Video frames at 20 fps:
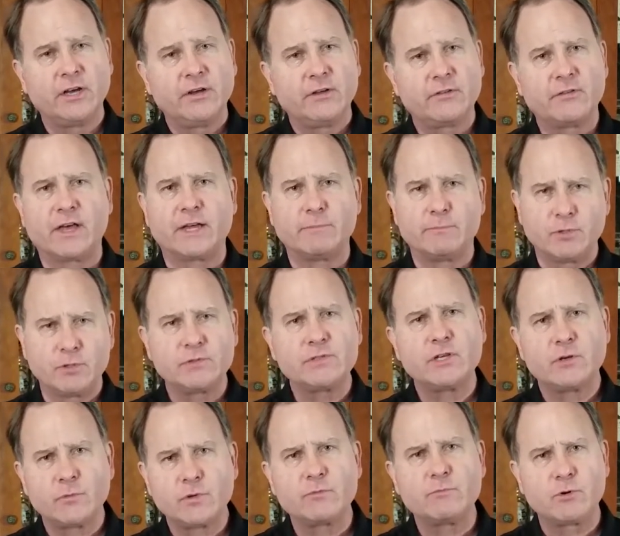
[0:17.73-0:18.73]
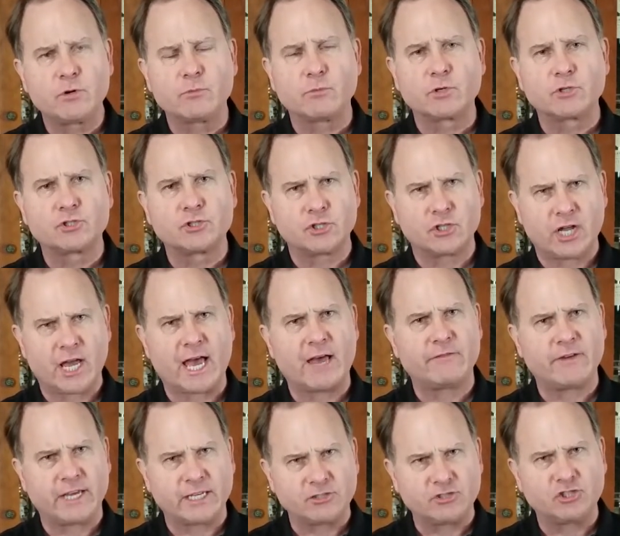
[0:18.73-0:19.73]
that Boozing with Boomers should have
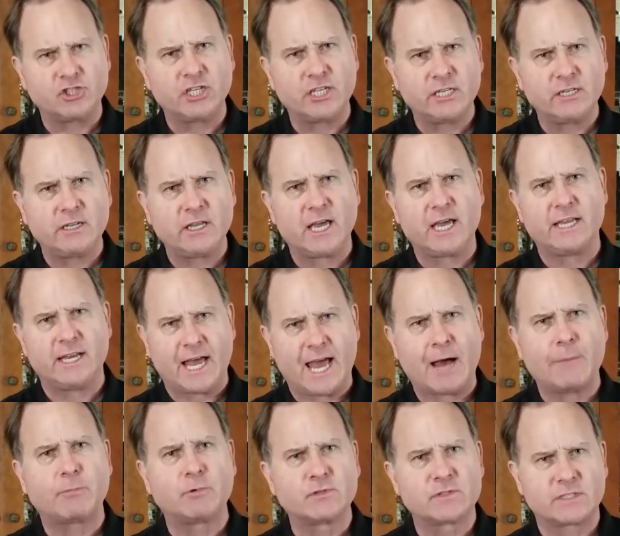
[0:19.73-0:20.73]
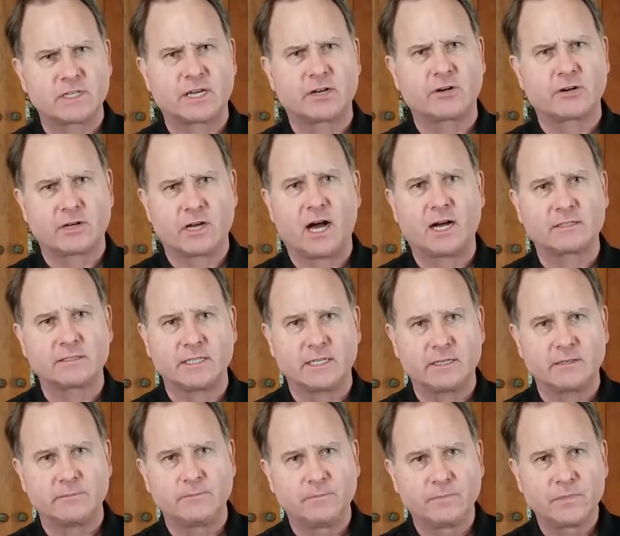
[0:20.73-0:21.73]
a gin and apple cider
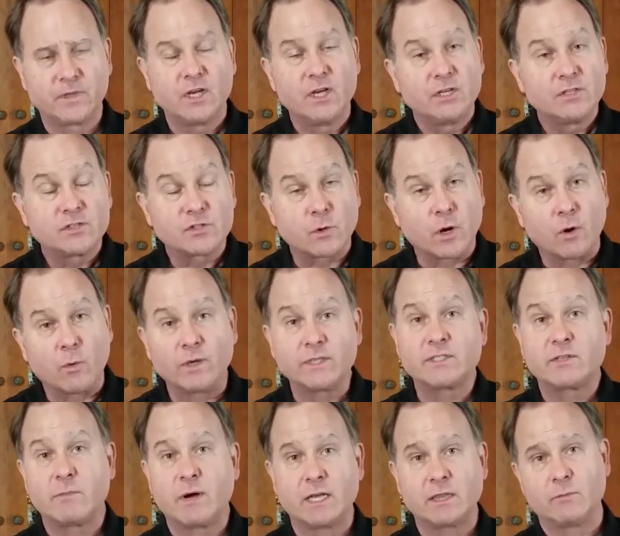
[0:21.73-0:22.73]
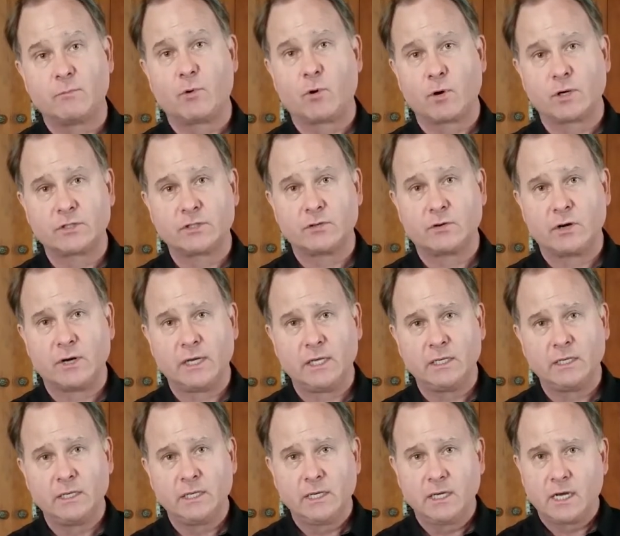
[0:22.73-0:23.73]
cocktail. So I went to my laboratory,
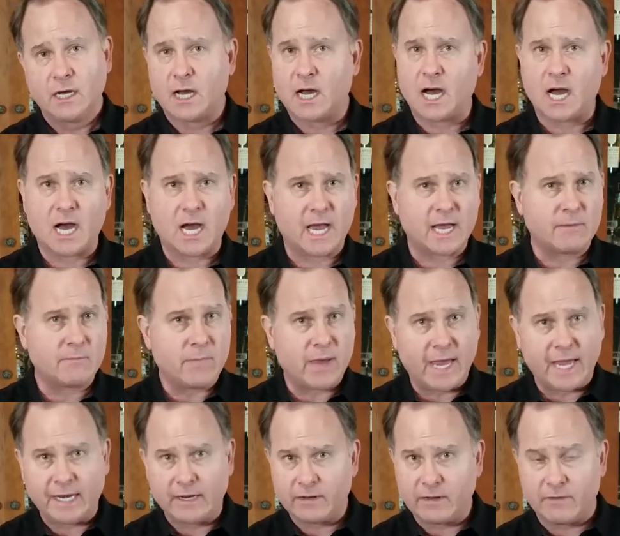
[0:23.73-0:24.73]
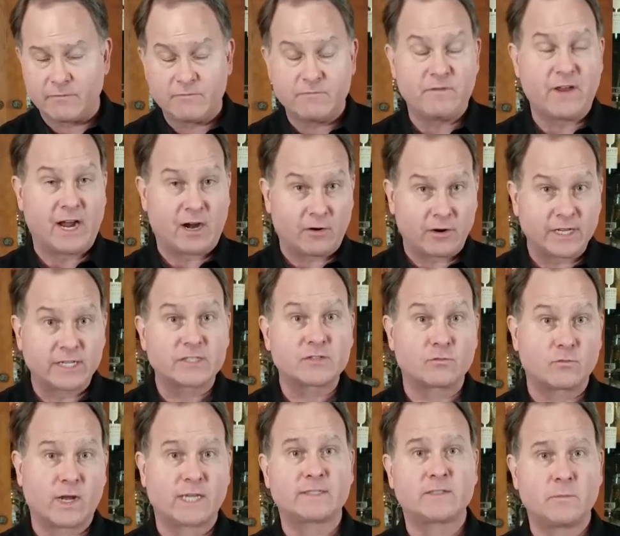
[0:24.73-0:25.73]
I made various
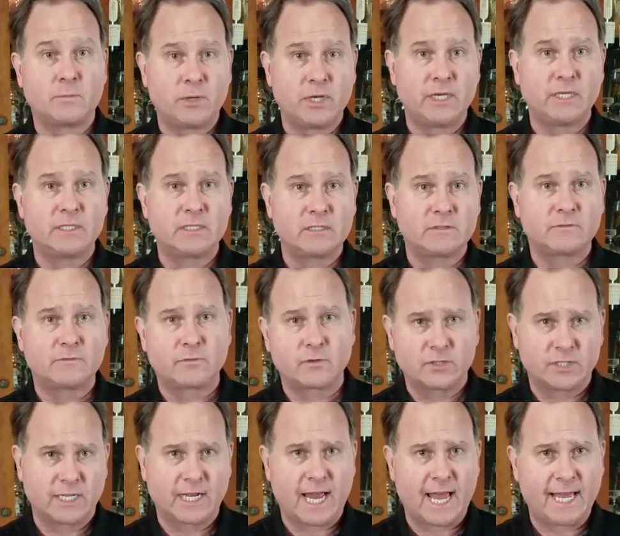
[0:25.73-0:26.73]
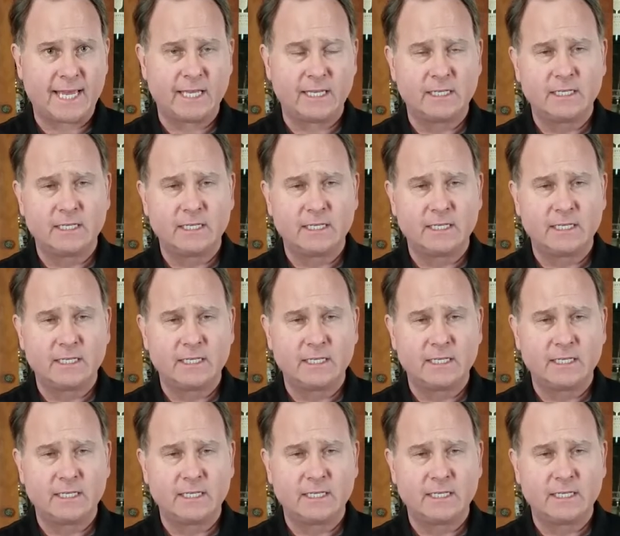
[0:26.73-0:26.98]
recipes for today,